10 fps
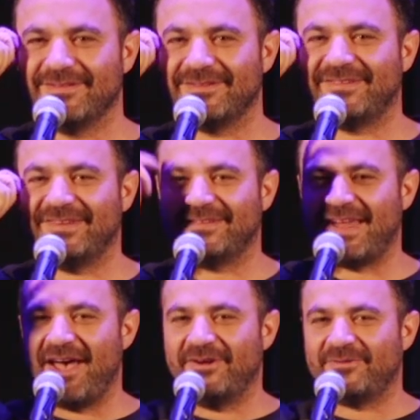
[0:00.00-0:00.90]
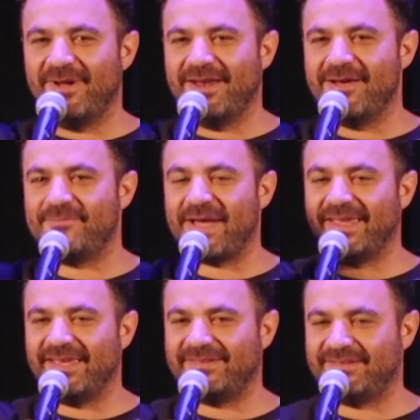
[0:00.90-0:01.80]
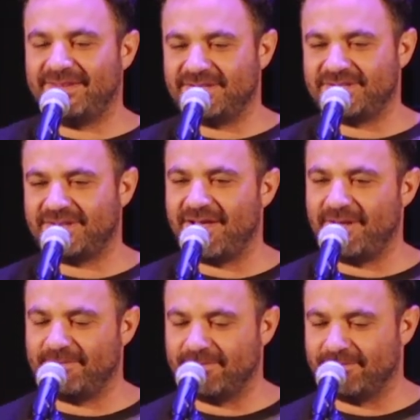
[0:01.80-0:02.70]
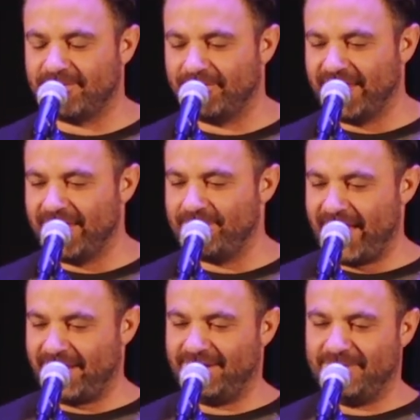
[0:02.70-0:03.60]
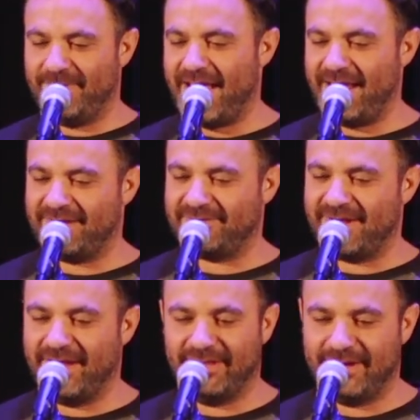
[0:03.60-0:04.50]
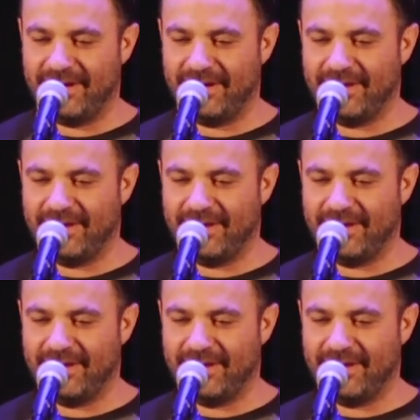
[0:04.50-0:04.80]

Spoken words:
So 6 hours went up, I get stitched up, we get back in the Badass Wrangler,